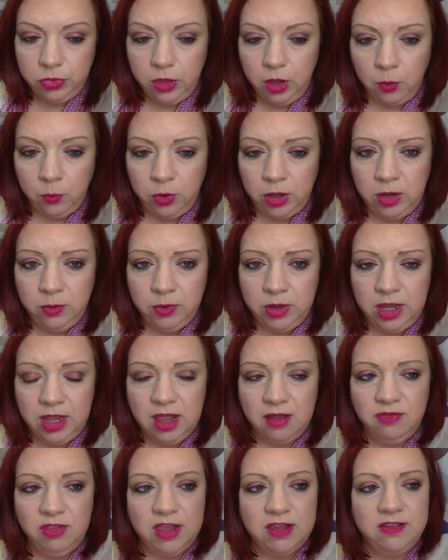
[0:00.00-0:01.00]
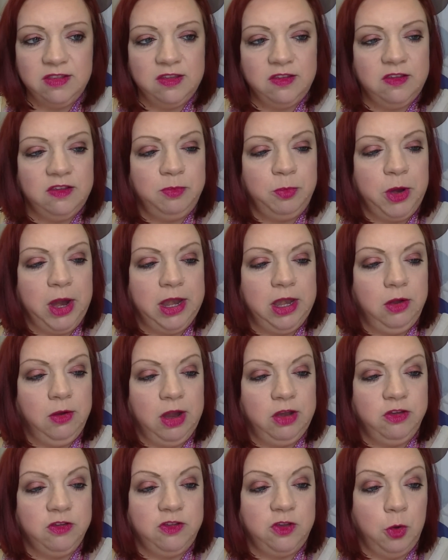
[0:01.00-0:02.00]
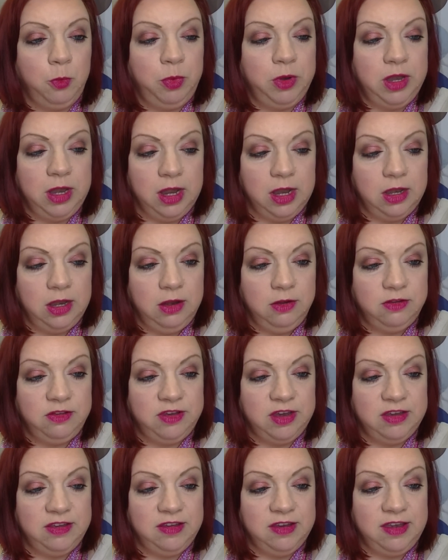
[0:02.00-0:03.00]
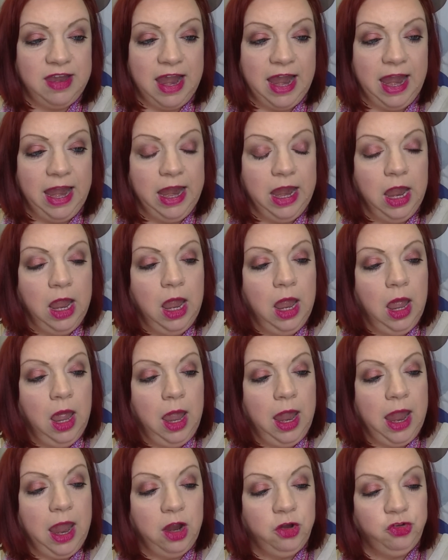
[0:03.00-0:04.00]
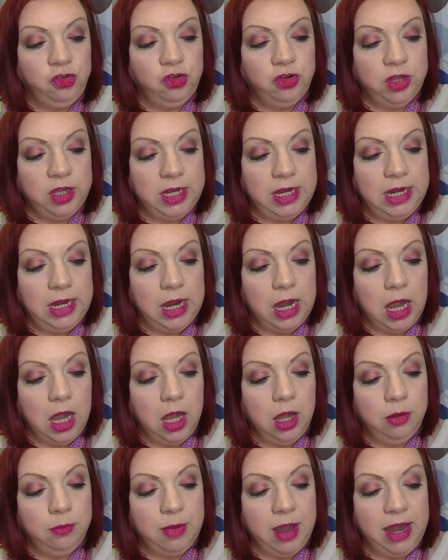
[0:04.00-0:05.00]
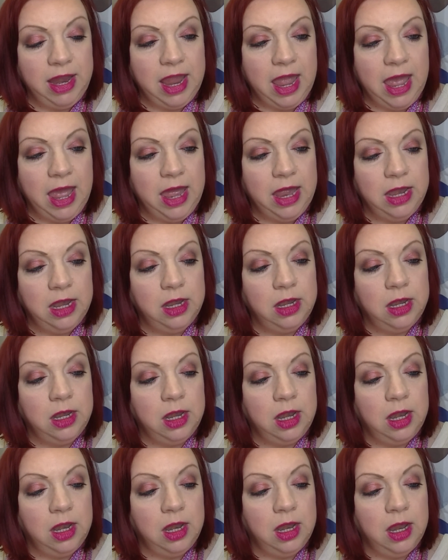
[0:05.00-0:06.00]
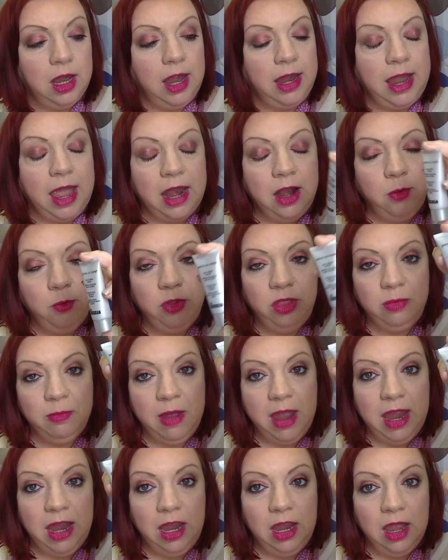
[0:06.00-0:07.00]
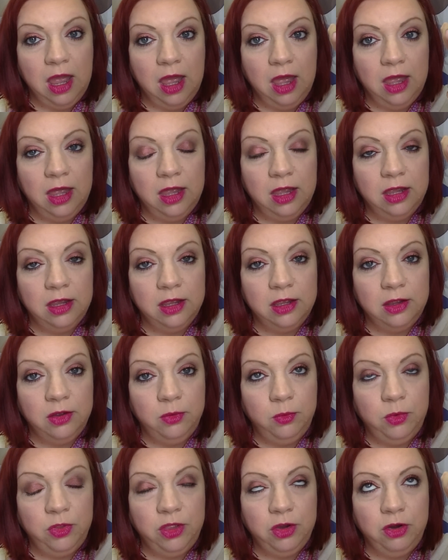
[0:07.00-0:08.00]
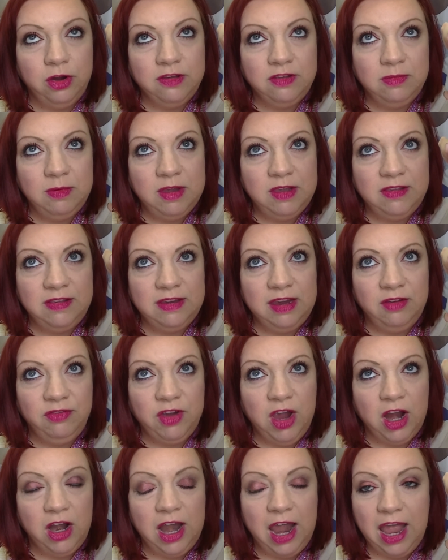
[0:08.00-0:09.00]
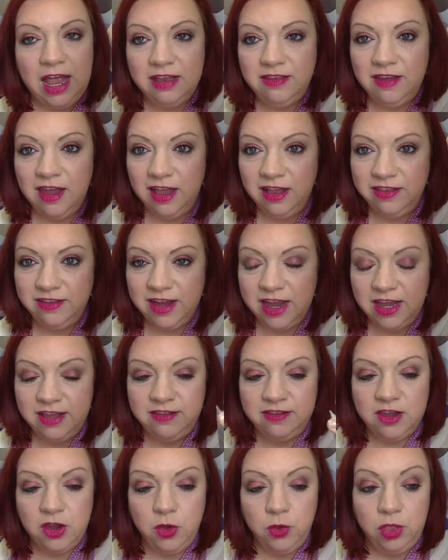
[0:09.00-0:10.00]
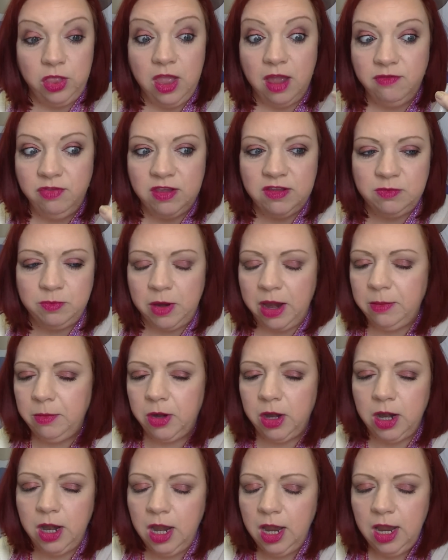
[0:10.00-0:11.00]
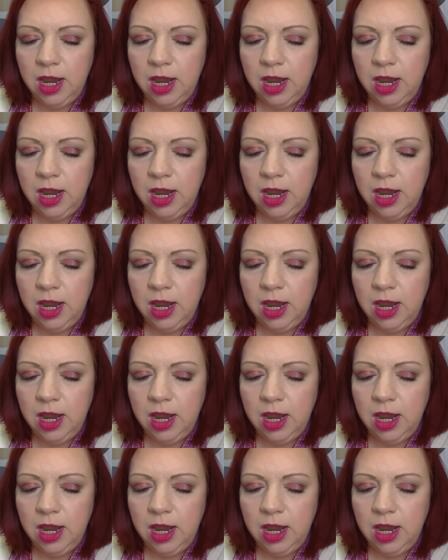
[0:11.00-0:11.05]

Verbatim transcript: Really, really love this. This is brand new. I just opened it and used it today. Actually, um, I got I got it with my uh, with a Christmas gift card I had to Ulta. So love this primer.